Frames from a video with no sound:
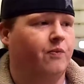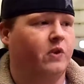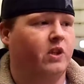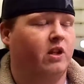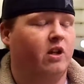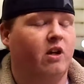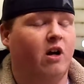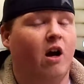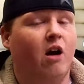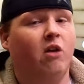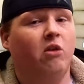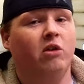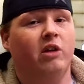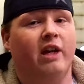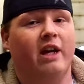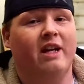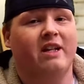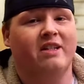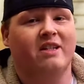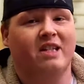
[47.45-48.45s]
The car only
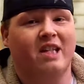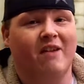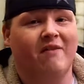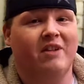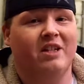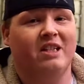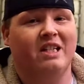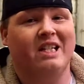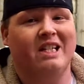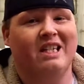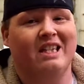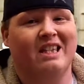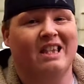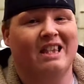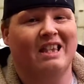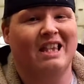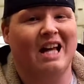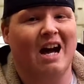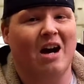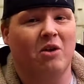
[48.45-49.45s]
has
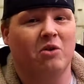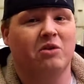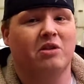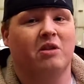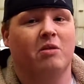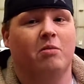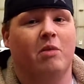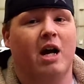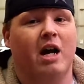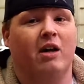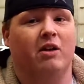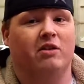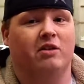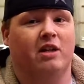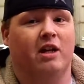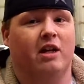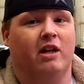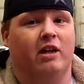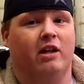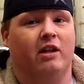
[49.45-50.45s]
17,000 miles
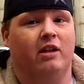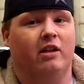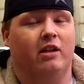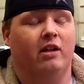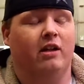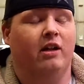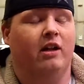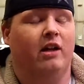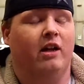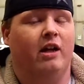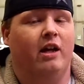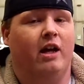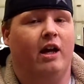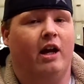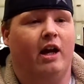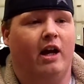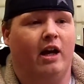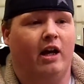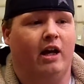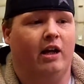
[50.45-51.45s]
on it,
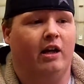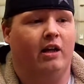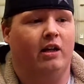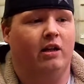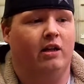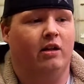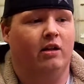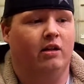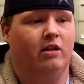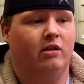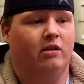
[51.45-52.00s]
and